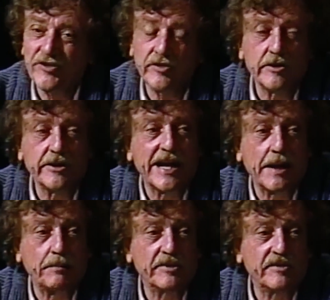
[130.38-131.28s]

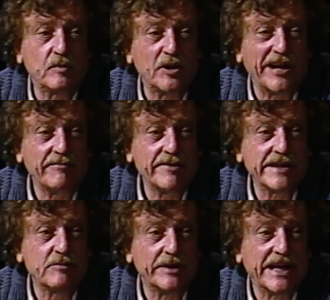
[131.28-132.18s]
Vonnegut looks over at
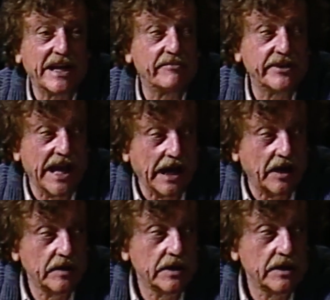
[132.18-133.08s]
Heller and he jokingly
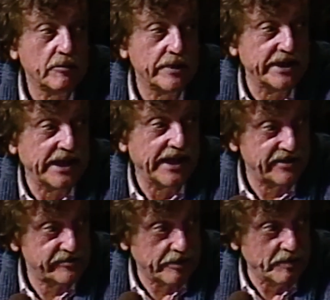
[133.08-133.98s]
says, "Joe,
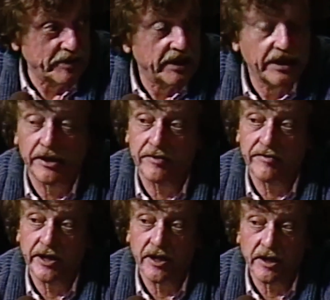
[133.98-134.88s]
how does it make you feel that our